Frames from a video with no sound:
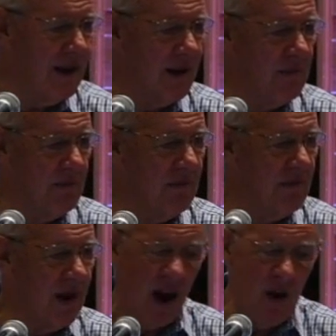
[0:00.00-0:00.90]
Uh,
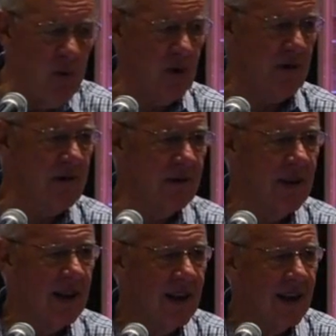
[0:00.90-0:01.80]
I wouldn't.
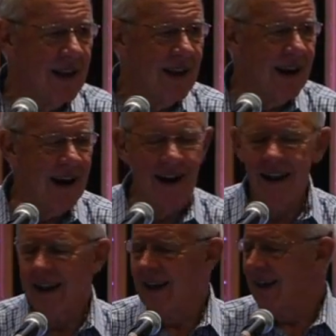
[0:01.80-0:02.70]
Right?
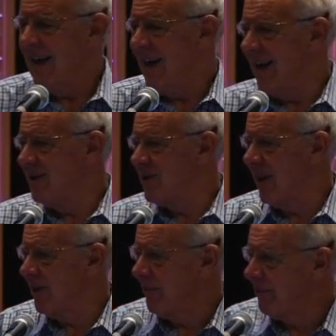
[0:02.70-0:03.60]
And
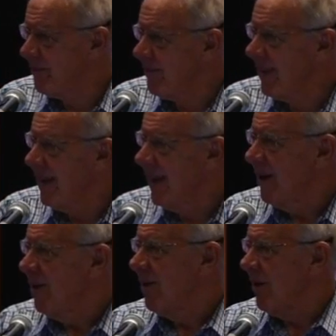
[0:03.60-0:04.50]
so
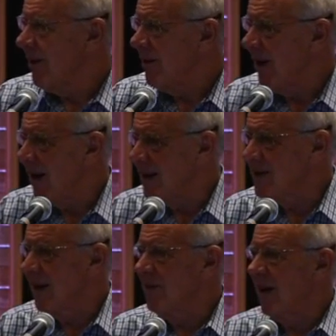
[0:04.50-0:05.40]
I
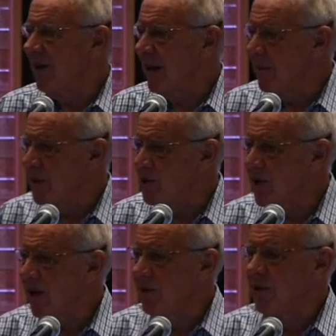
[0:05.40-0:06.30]
say, no, let me
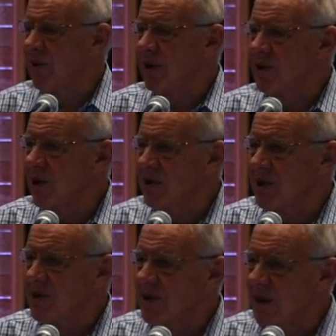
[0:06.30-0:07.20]
show you that it's not
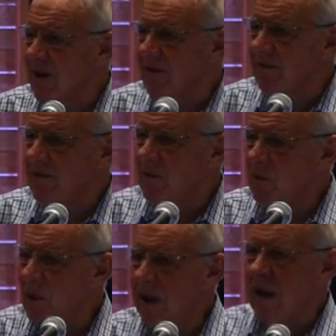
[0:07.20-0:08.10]
just kind of
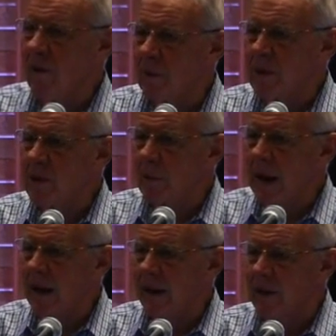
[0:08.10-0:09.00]
weirdo
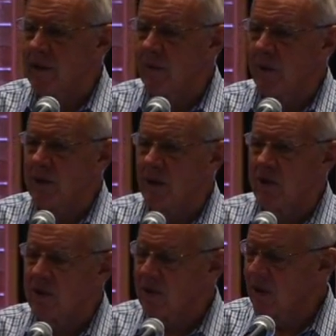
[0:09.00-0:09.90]
Episcopalianism, which
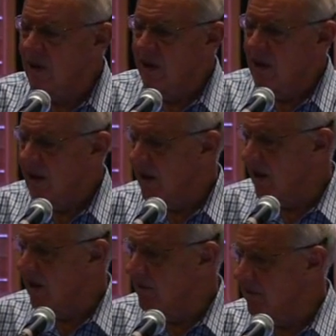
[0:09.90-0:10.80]
is
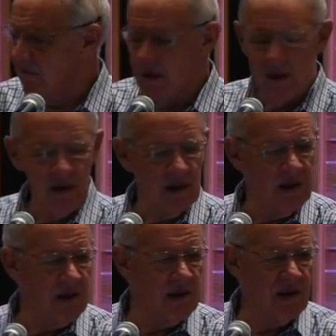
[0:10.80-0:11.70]
um,
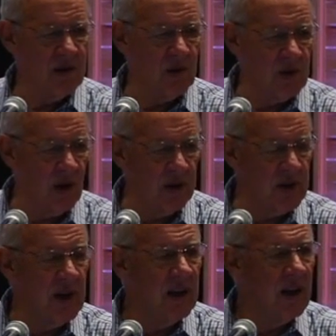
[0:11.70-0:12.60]
uh, a
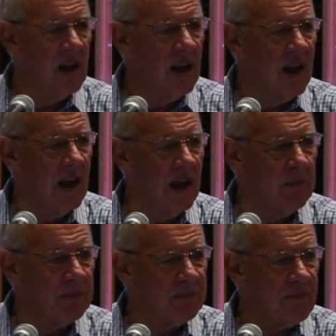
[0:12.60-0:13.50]
tautology,
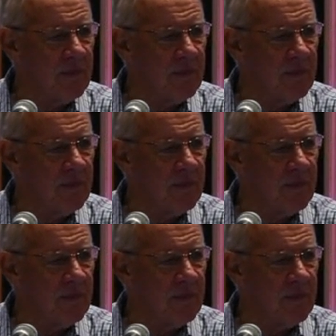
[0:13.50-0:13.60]
um,